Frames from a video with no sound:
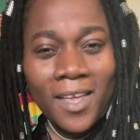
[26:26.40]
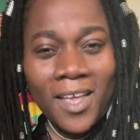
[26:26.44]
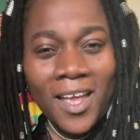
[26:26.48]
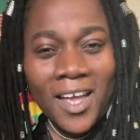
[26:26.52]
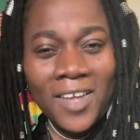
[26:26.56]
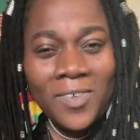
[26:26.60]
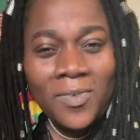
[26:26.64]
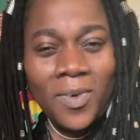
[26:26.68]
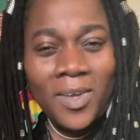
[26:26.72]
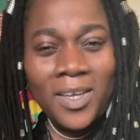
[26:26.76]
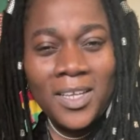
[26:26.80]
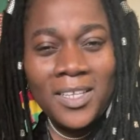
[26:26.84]

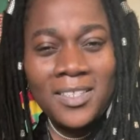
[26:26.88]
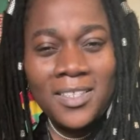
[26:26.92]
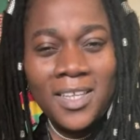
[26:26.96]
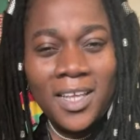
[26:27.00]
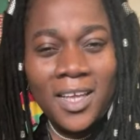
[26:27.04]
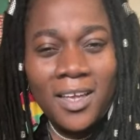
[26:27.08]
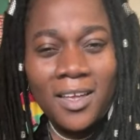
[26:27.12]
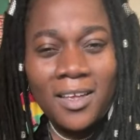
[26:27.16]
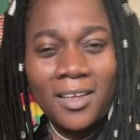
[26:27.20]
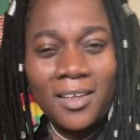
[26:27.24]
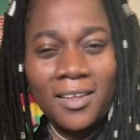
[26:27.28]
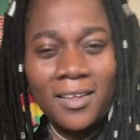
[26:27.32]
That's what you
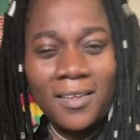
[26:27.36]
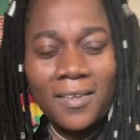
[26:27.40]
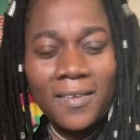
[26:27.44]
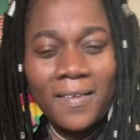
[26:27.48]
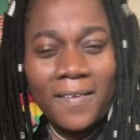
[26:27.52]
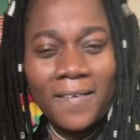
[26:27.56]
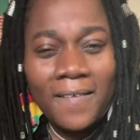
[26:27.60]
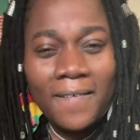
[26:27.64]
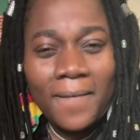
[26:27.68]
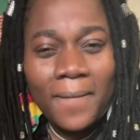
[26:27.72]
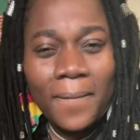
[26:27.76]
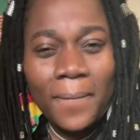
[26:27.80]
say.
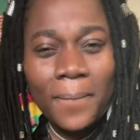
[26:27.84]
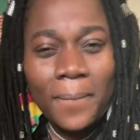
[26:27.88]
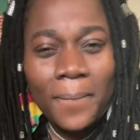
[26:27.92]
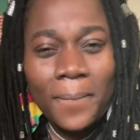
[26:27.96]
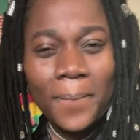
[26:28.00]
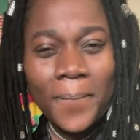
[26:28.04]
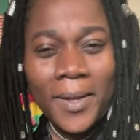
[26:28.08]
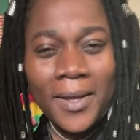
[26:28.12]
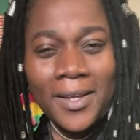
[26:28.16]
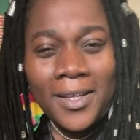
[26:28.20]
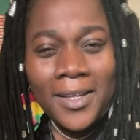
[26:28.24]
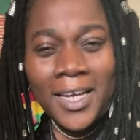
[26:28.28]

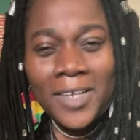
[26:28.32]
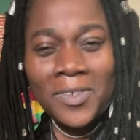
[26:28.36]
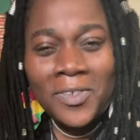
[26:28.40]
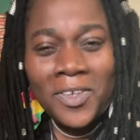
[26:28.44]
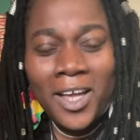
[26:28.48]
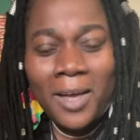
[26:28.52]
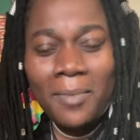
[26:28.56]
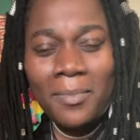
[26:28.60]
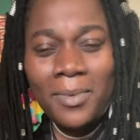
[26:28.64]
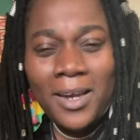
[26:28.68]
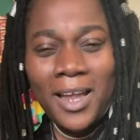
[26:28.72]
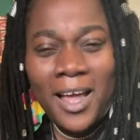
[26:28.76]
That's why
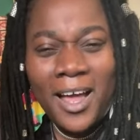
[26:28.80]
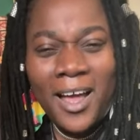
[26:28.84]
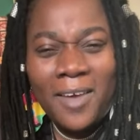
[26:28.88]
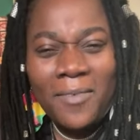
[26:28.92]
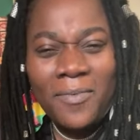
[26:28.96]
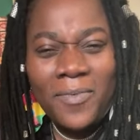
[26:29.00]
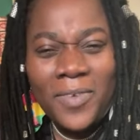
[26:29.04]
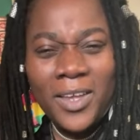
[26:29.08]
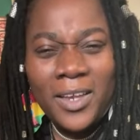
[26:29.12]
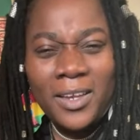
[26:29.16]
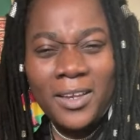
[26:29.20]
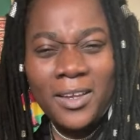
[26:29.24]
I'm
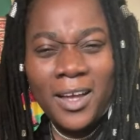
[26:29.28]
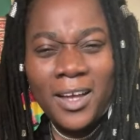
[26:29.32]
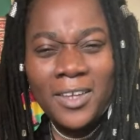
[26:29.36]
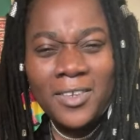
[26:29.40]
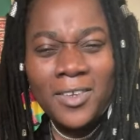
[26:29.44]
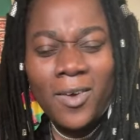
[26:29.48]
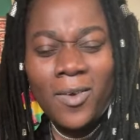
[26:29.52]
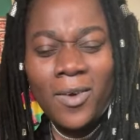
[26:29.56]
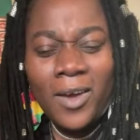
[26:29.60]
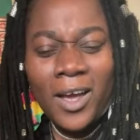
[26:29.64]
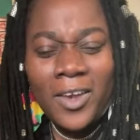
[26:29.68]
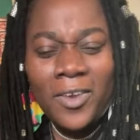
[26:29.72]
laughing. Because
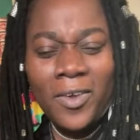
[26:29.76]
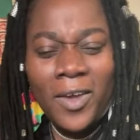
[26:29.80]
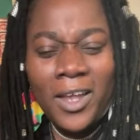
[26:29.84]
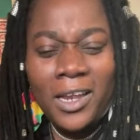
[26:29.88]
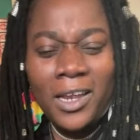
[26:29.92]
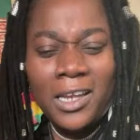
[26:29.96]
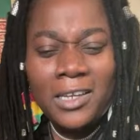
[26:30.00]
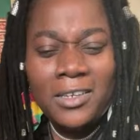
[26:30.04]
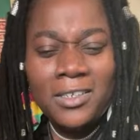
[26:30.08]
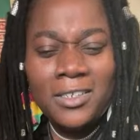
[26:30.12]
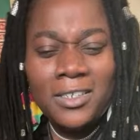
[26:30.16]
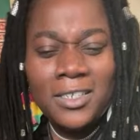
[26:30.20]
how can your
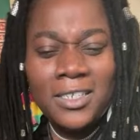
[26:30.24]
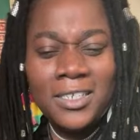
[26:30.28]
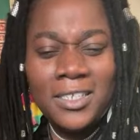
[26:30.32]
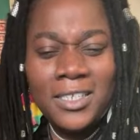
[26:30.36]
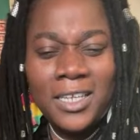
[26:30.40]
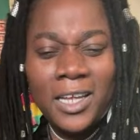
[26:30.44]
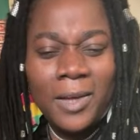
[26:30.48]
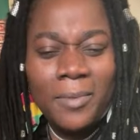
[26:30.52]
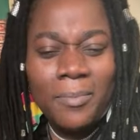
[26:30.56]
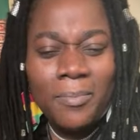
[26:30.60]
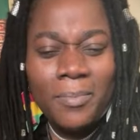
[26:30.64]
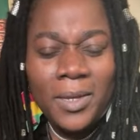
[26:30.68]
energy
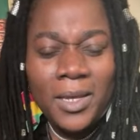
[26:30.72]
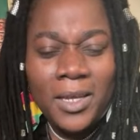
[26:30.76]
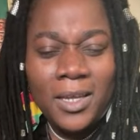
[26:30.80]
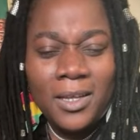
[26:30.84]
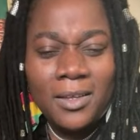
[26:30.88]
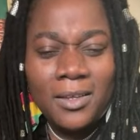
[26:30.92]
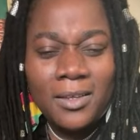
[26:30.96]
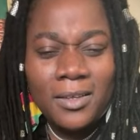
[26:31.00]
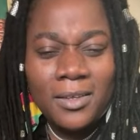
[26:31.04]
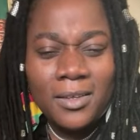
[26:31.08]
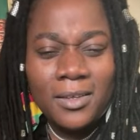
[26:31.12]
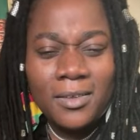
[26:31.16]
disturb me?
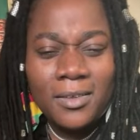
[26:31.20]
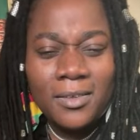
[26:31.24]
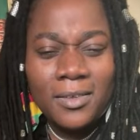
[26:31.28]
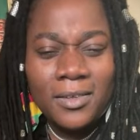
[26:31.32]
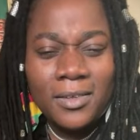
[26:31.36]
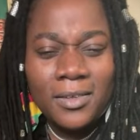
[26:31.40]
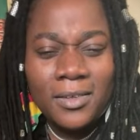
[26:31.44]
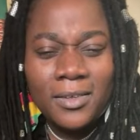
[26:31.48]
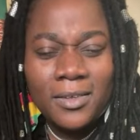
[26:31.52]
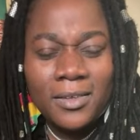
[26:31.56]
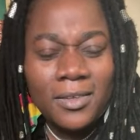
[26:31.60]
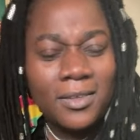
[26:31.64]

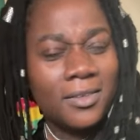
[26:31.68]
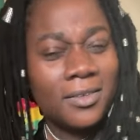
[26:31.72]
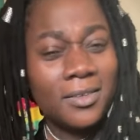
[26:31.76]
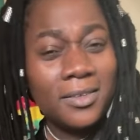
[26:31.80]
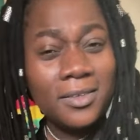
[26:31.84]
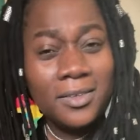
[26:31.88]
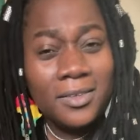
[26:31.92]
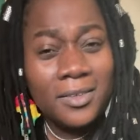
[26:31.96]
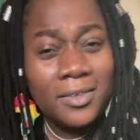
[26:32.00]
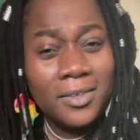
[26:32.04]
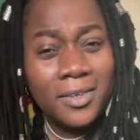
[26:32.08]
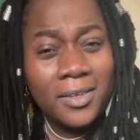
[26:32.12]

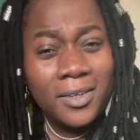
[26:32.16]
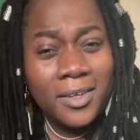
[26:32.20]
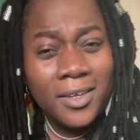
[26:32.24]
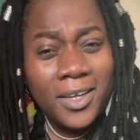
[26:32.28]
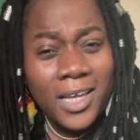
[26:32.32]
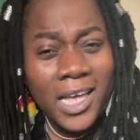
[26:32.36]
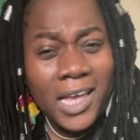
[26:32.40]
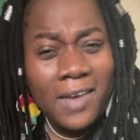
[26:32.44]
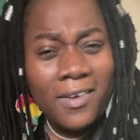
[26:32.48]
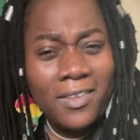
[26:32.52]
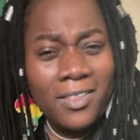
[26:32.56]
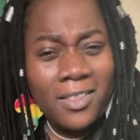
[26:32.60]

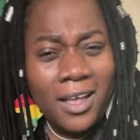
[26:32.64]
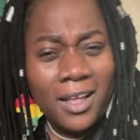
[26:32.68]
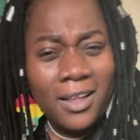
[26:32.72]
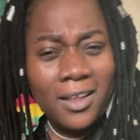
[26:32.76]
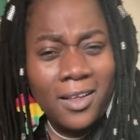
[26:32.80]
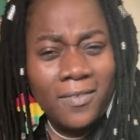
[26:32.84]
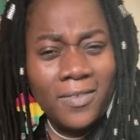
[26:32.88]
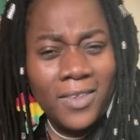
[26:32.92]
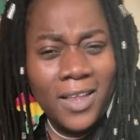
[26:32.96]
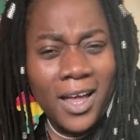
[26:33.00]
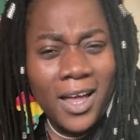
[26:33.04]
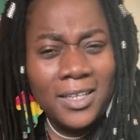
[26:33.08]
You ever thought
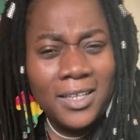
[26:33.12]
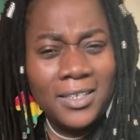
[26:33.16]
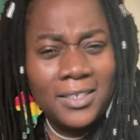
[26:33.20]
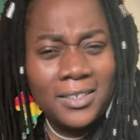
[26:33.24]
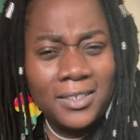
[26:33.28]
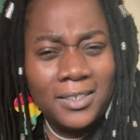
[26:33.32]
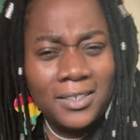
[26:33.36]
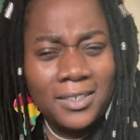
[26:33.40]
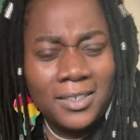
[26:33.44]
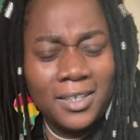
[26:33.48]
of that?